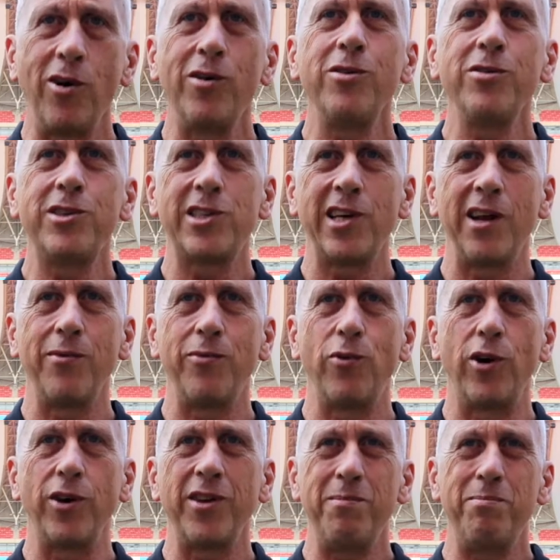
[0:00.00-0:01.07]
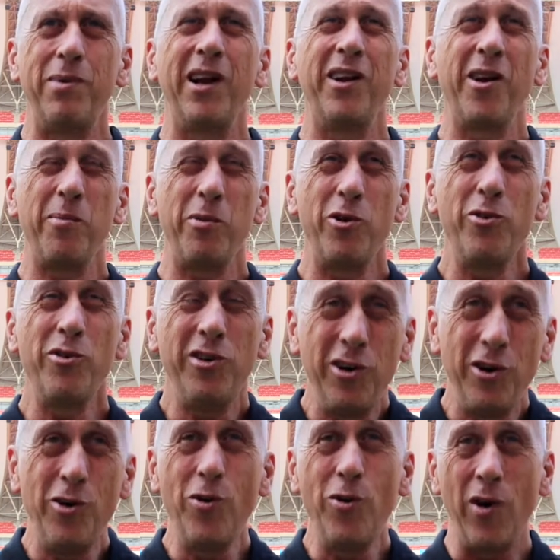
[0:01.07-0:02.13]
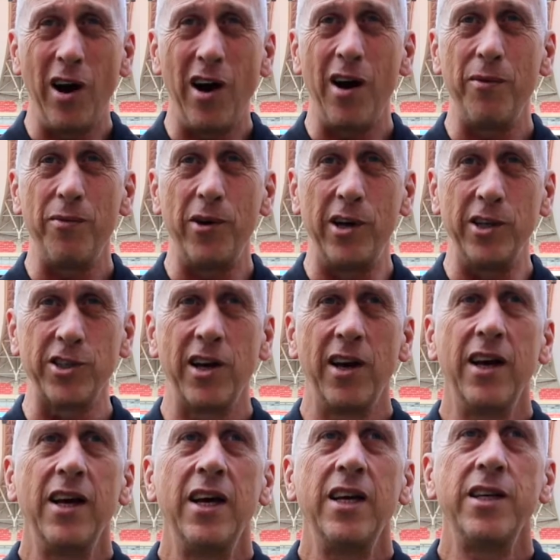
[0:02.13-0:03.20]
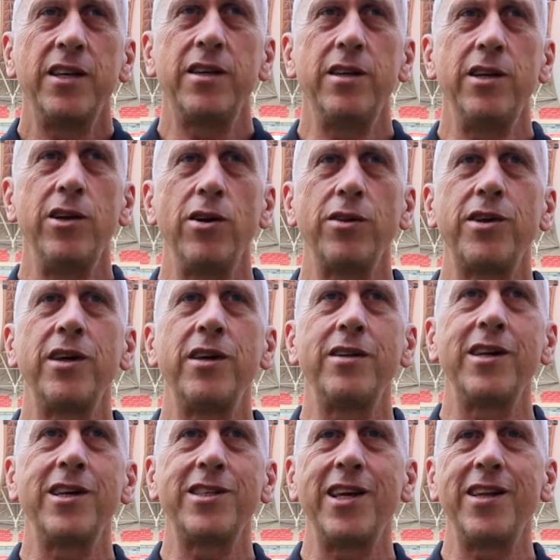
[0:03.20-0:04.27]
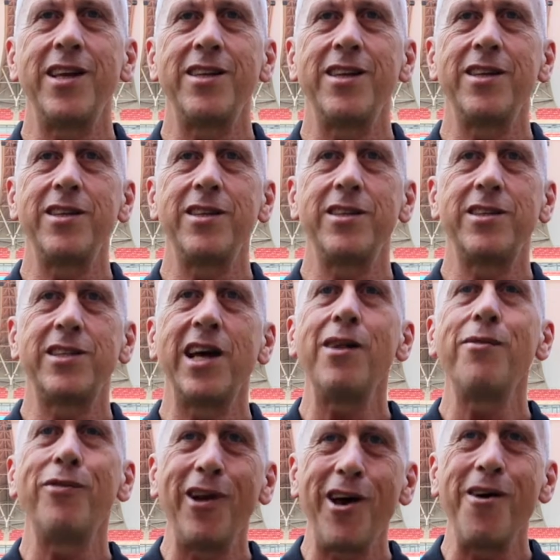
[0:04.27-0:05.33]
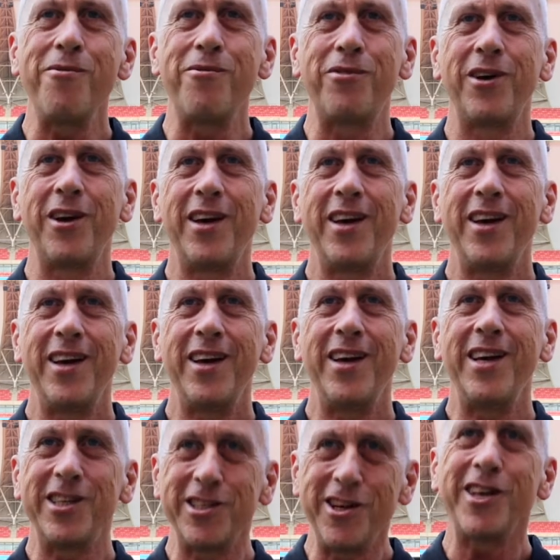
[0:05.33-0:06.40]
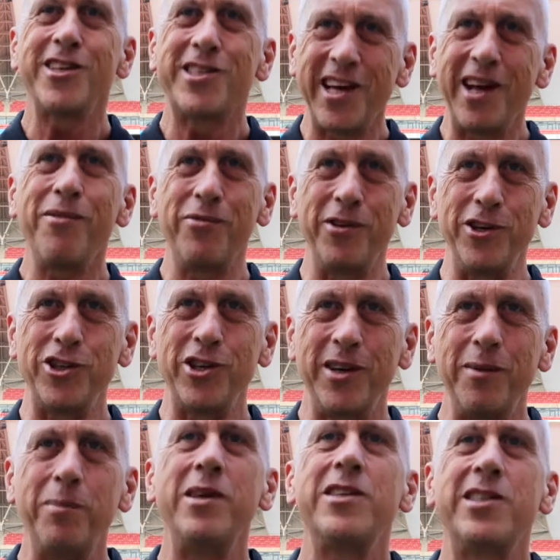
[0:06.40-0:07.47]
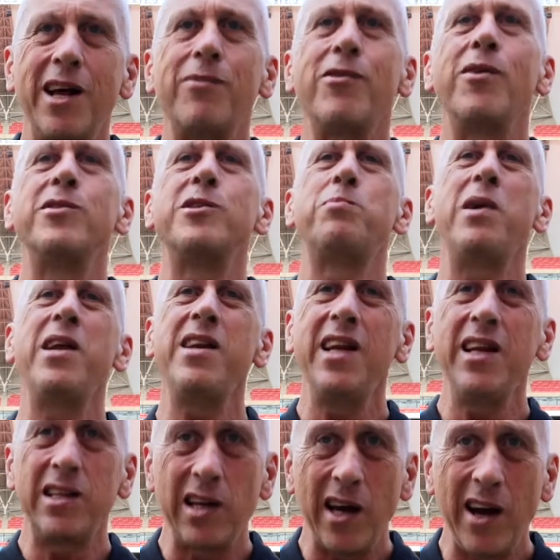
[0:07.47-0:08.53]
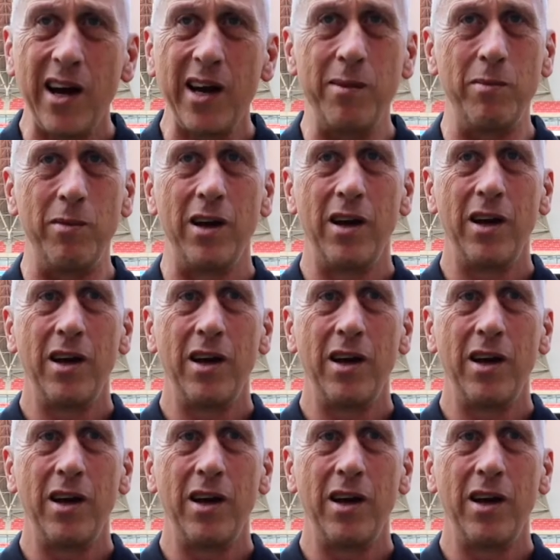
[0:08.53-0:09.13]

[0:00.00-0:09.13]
own self-worth and build up who you are first. They say that self-love is not selfish, and I mean self-love is spending time